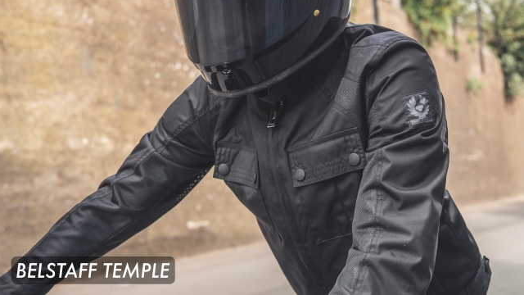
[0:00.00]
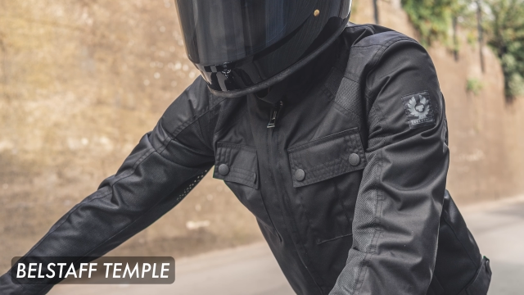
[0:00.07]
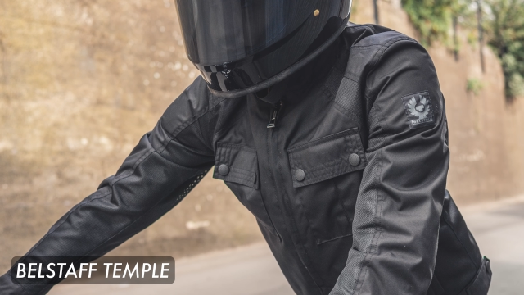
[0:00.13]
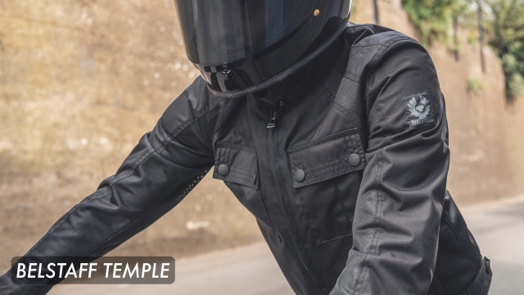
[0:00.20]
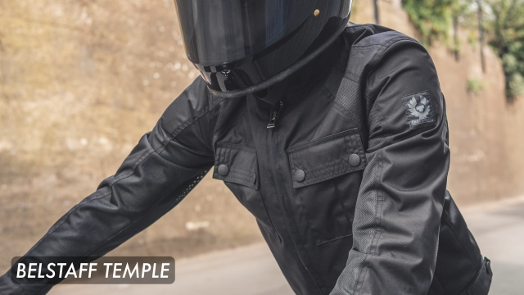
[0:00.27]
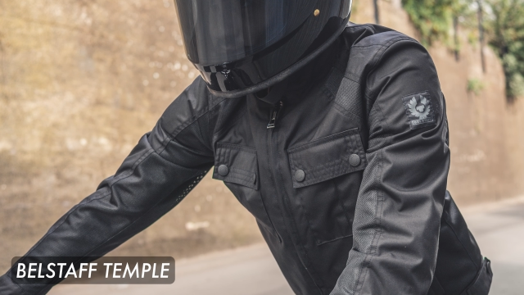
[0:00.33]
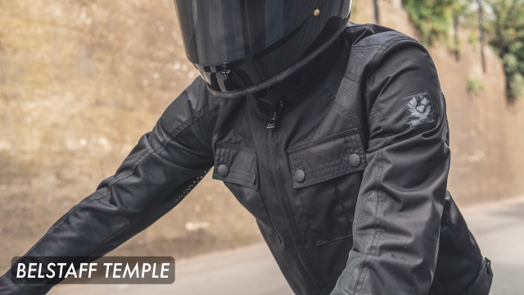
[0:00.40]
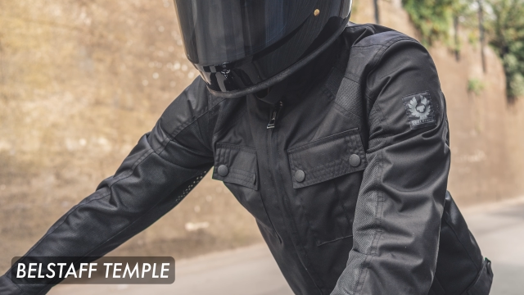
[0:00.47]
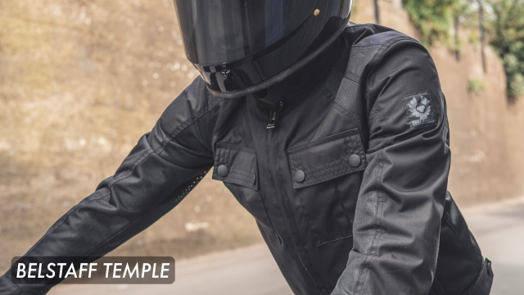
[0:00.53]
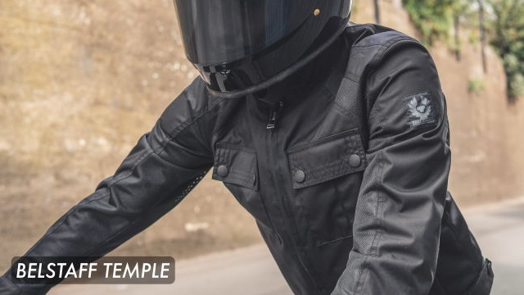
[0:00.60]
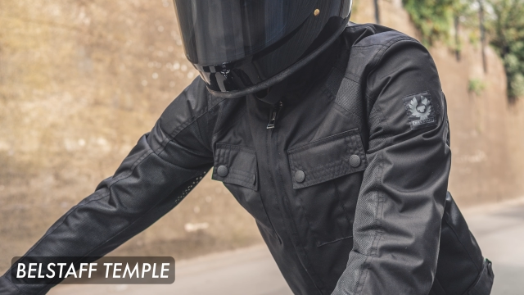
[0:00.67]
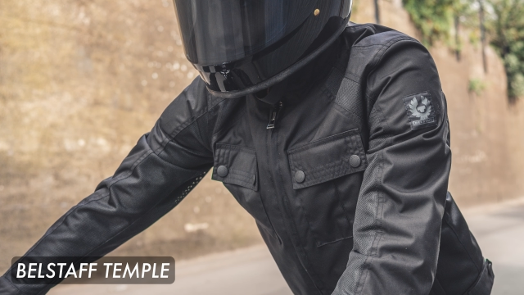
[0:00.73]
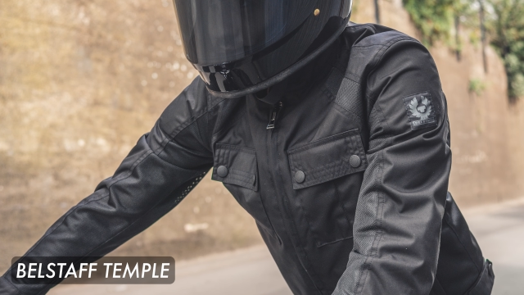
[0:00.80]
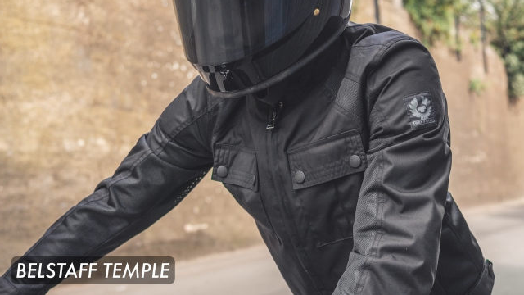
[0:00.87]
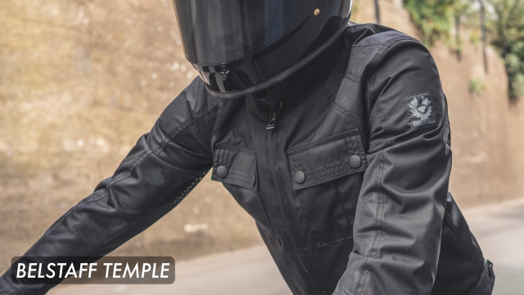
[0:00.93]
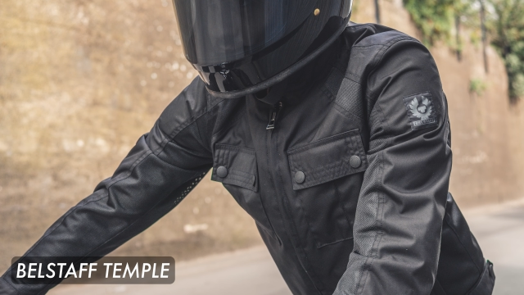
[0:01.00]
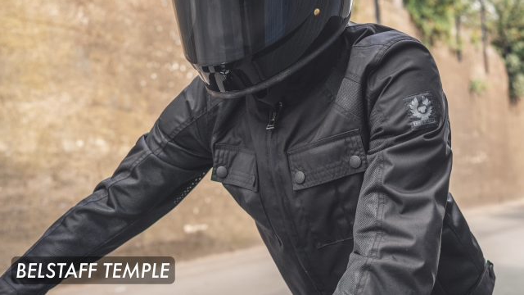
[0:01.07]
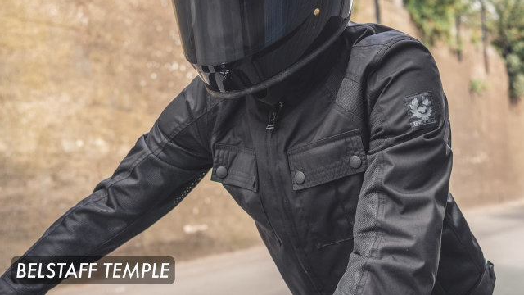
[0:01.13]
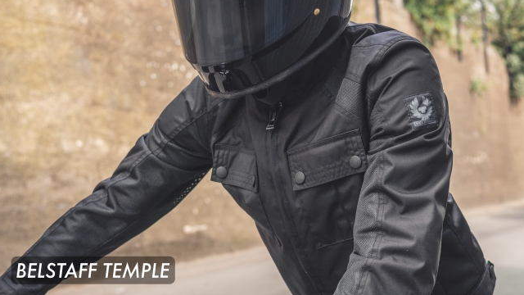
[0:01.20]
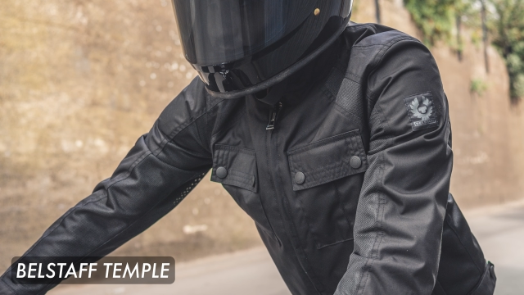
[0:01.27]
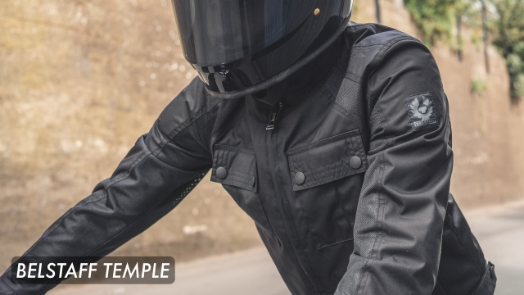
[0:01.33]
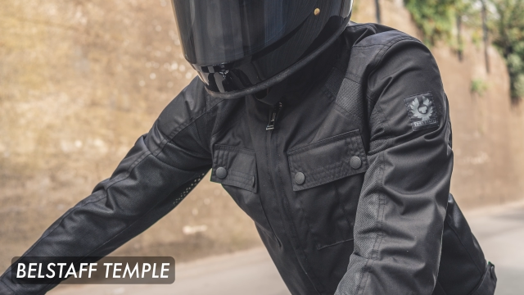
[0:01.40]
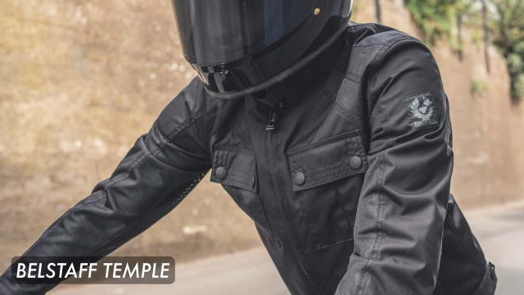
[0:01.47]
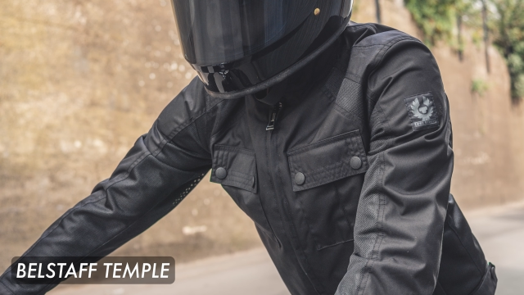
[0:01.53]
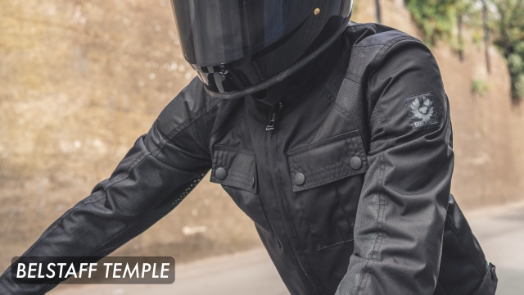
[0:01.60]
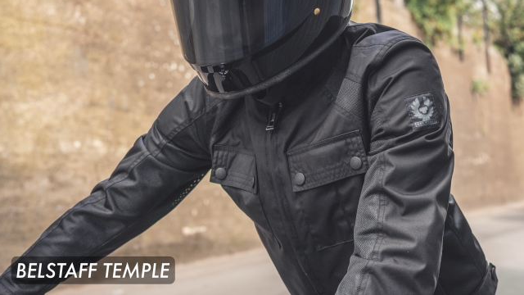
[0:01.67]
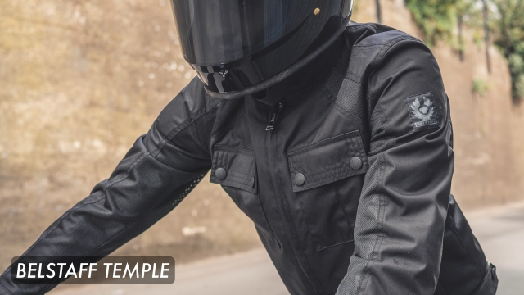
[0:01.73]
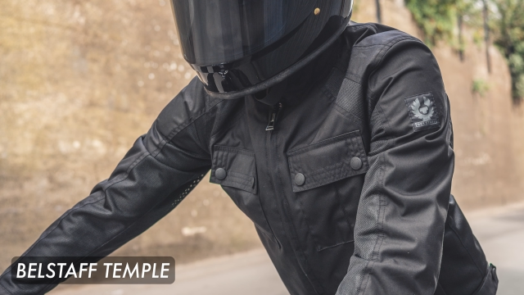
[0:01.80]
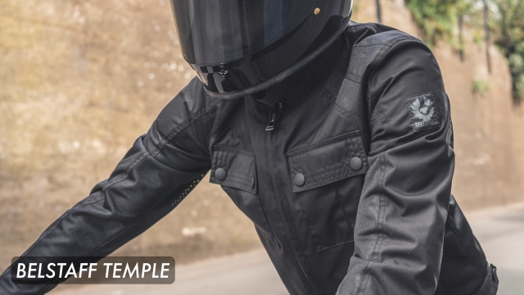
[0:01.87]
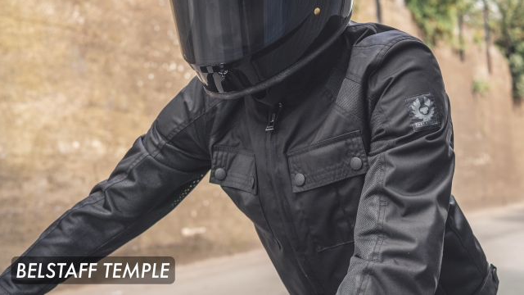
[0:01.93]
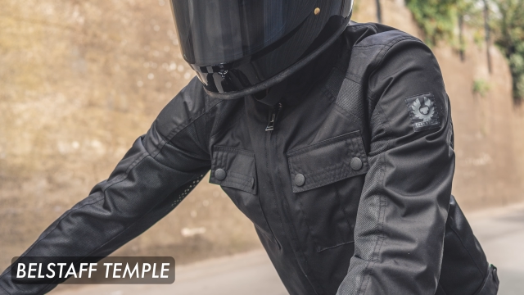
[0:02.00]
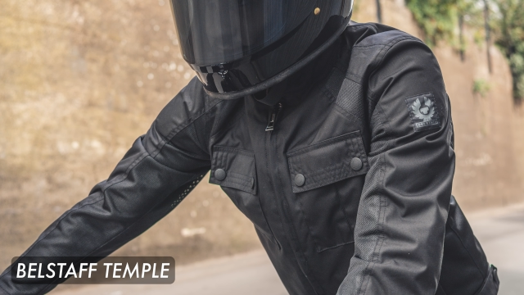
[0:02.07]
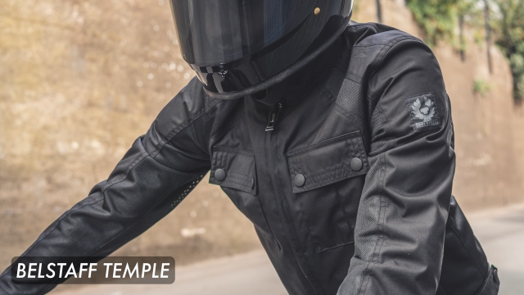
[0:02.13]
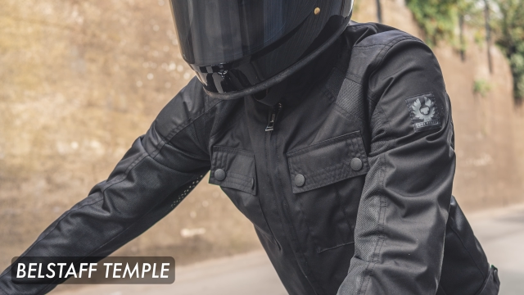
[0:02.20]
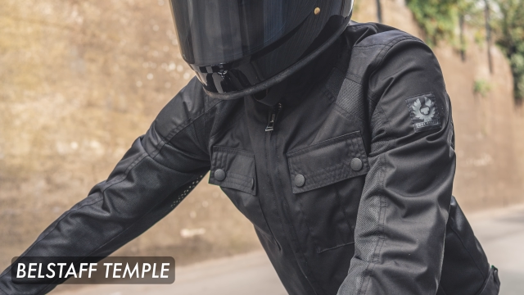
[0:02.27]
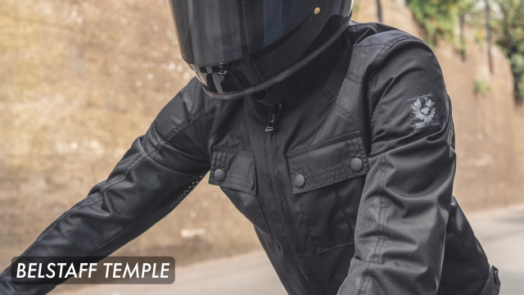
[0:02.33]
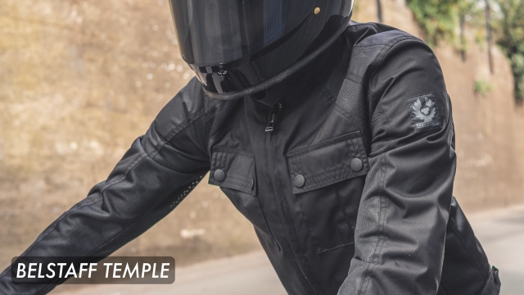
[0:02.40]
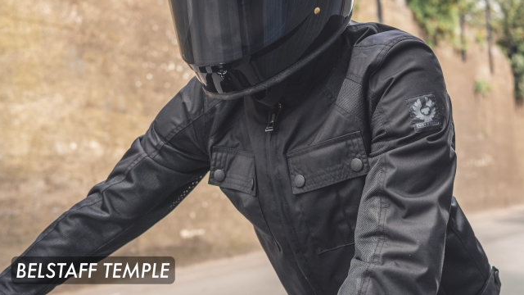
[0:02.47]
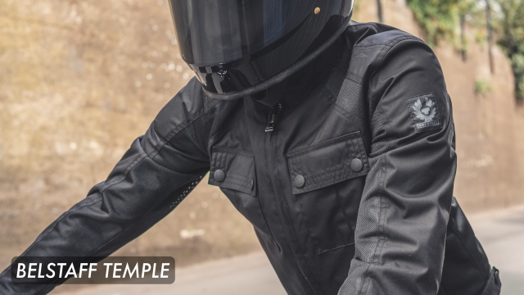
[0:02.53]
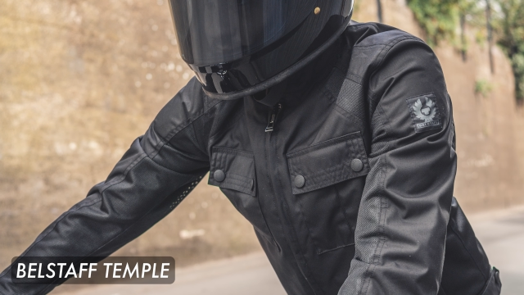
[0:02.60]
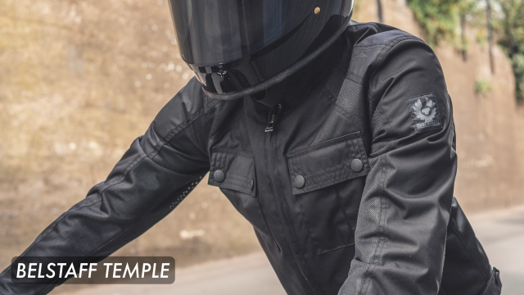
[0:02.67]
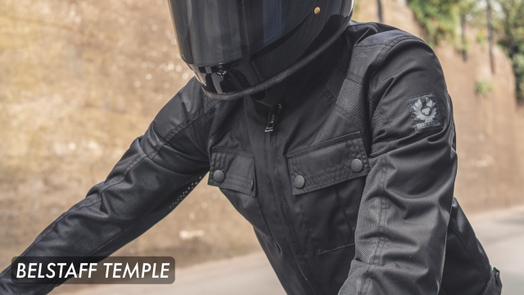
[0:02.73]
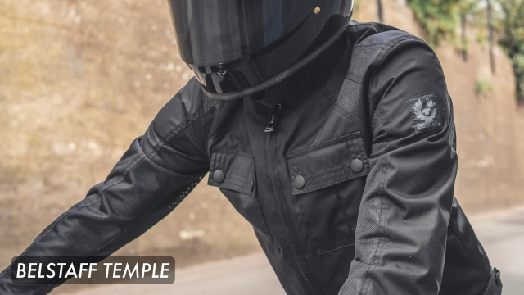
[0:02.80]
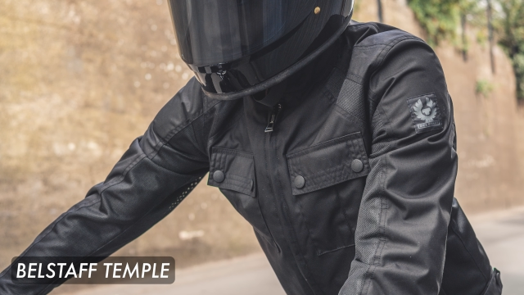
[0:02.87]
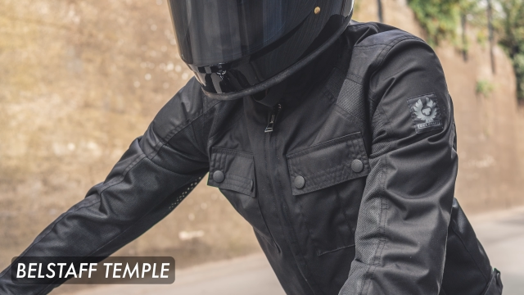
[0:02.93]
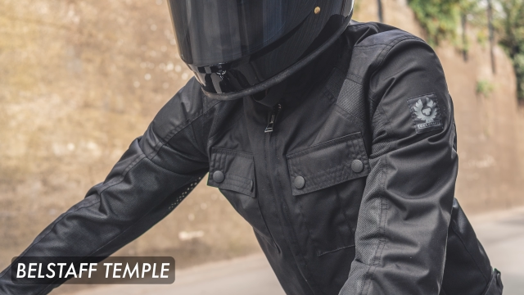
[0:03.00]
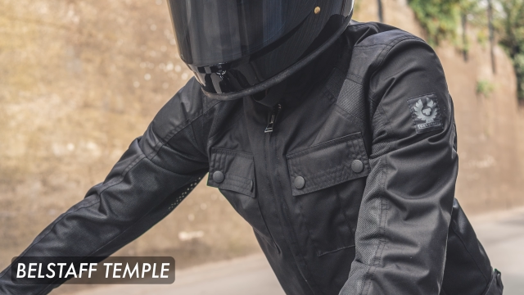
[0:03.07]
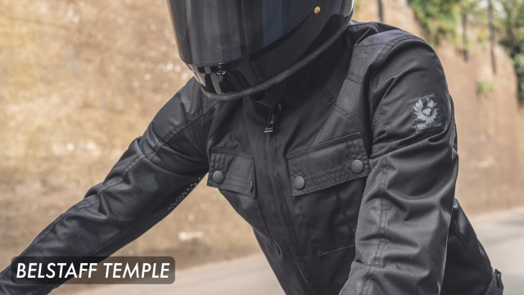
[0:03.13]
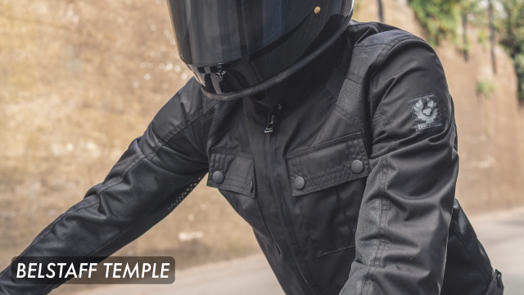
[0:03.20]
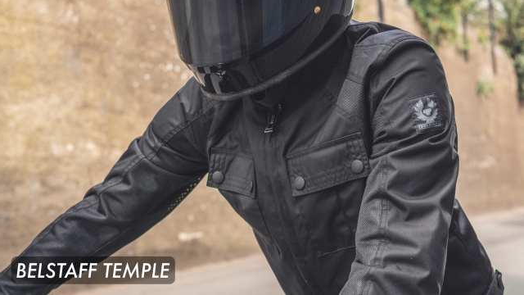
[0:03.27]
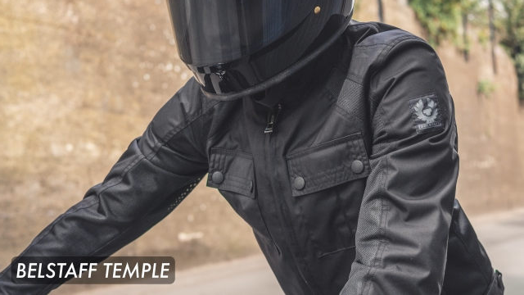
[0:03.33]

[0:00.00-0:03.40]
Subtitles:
Nobody's mouth can be seen.